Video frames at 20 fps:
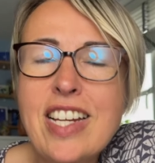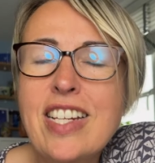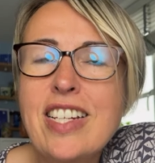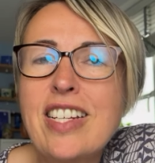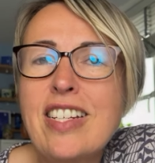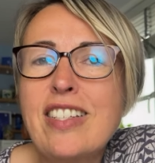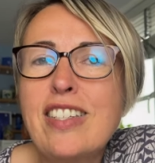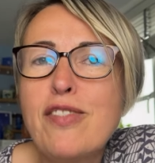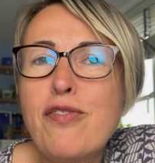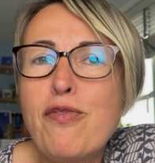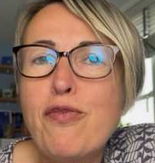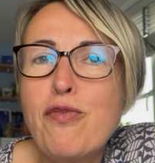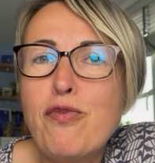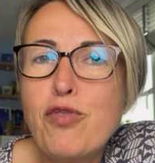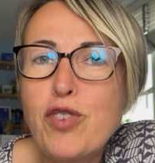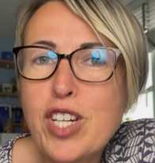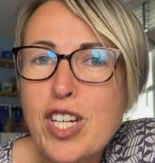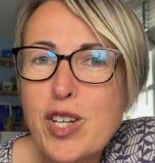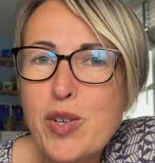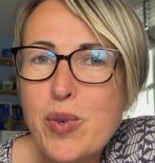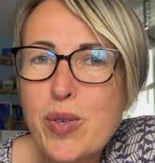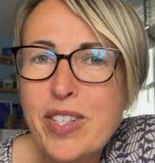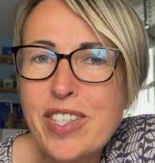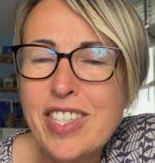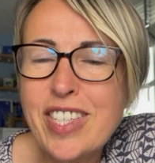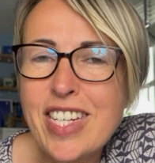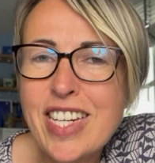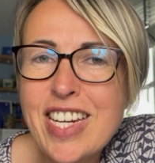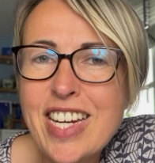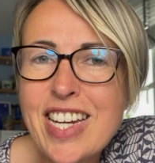it is
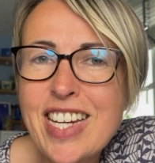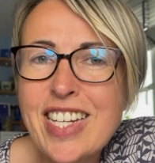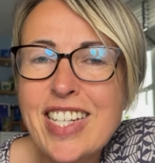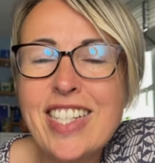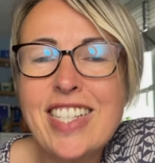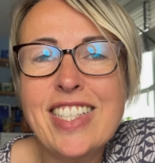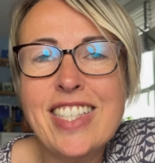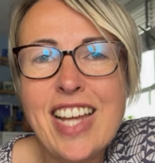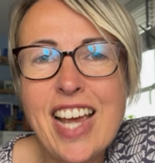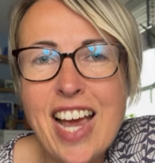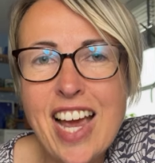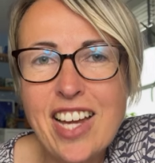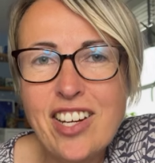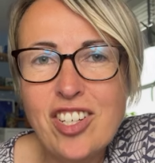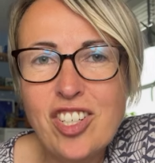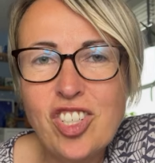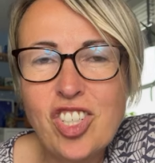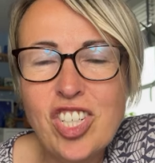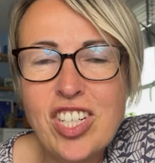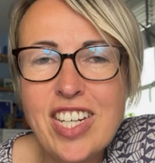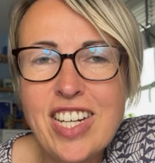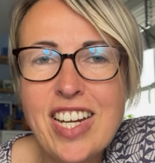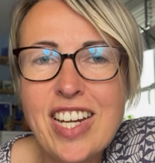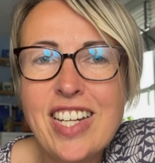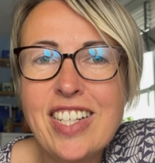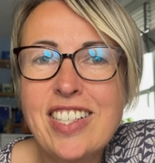frequency, it is energy,